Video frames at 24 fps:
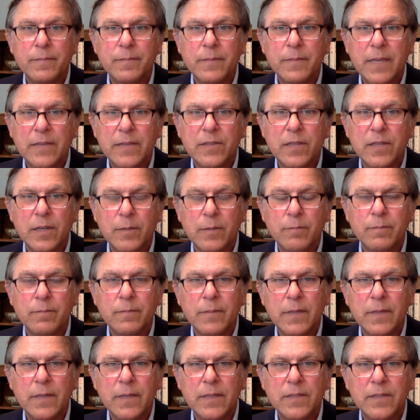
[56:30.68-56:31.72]
it's a
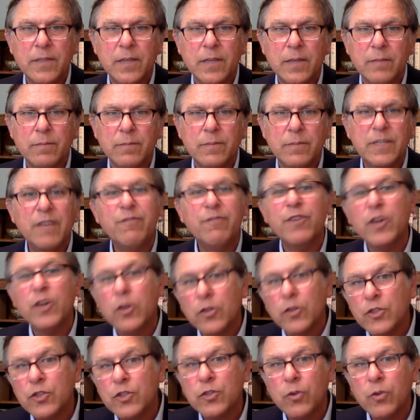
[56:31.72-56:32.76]

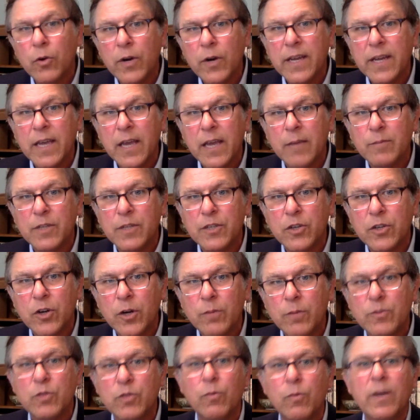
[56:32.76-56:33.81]
difficult story to come to
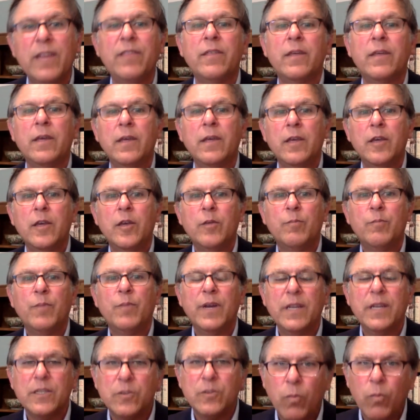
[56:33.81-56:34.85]
terms with,
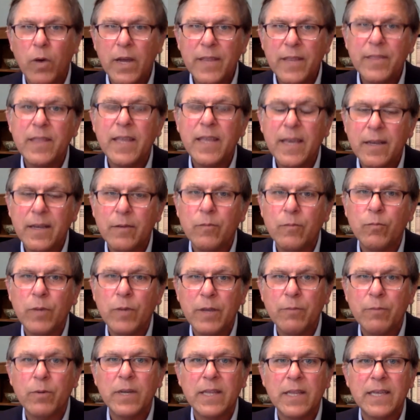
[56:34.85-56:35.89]
but it's one that
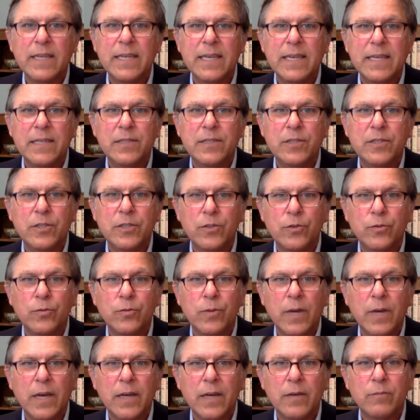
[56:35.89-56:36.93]
we really need
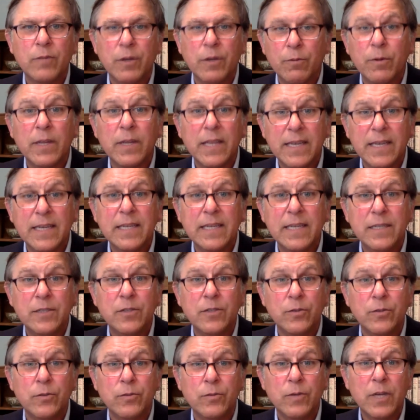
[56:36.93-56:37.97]

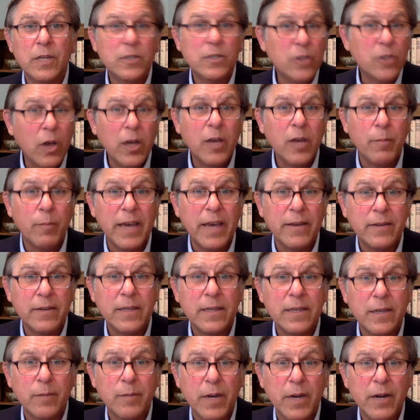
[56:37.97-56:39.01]
to talk about
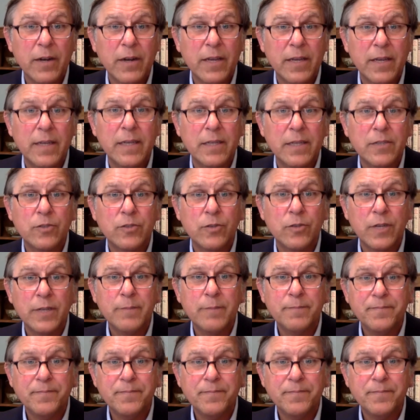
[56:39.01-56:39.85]
in American history.